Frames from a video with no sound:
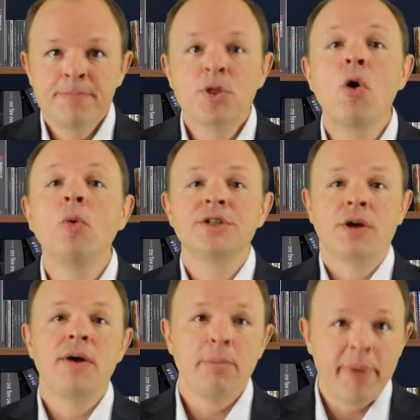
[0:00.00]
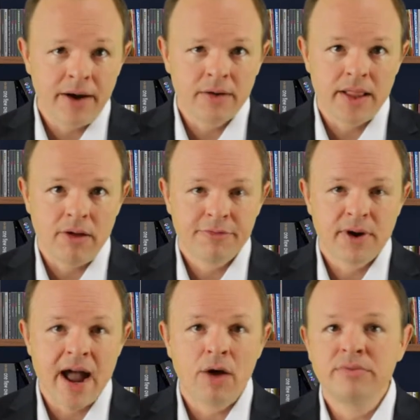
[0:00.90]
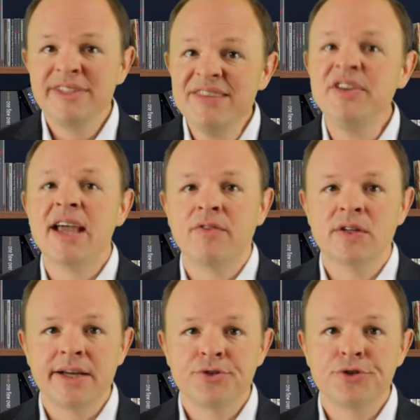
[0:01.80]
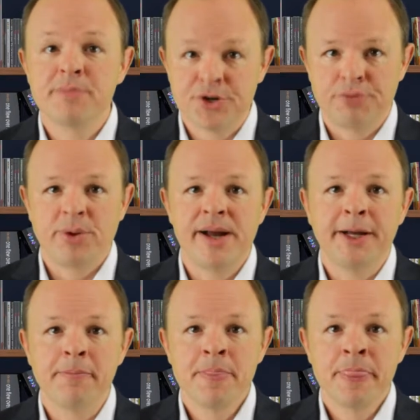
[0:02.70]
The goal was to create a parallel for how TV advertisers measured branding.